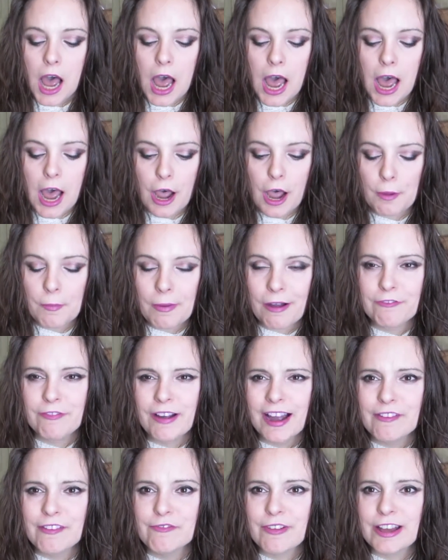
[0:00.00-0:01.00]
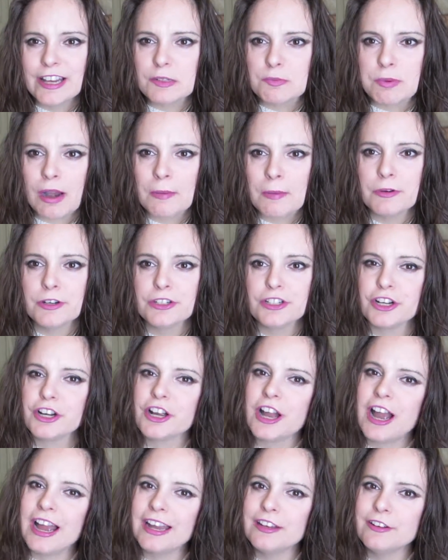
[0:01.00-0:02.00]
I find face primers are
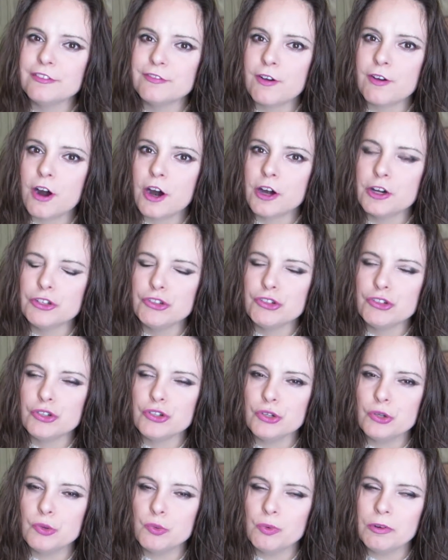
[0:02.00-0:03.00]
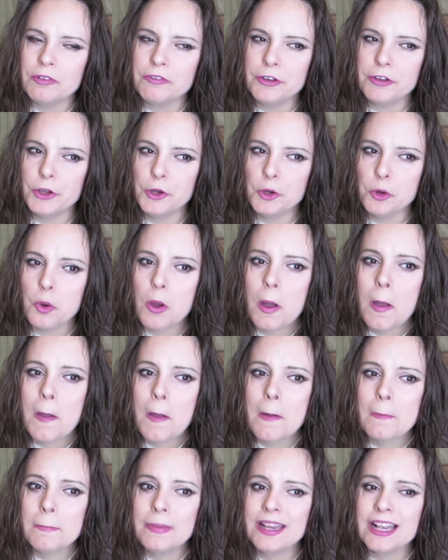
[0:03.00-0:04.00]
kind of hard to review
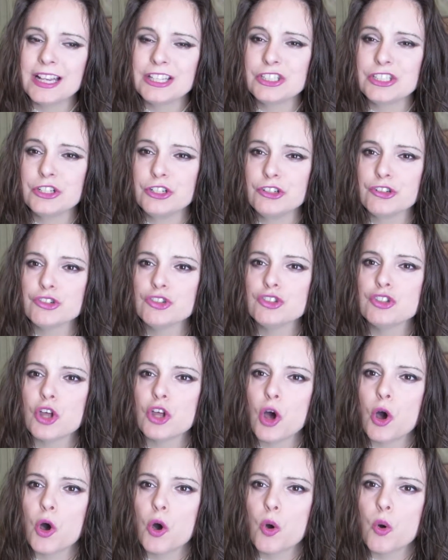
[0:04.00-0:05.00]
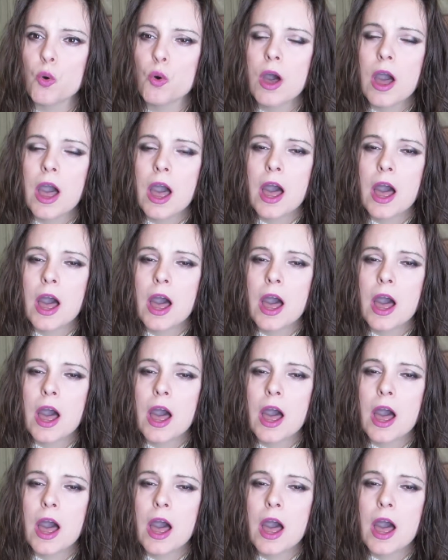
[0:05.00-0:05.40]
because they're so...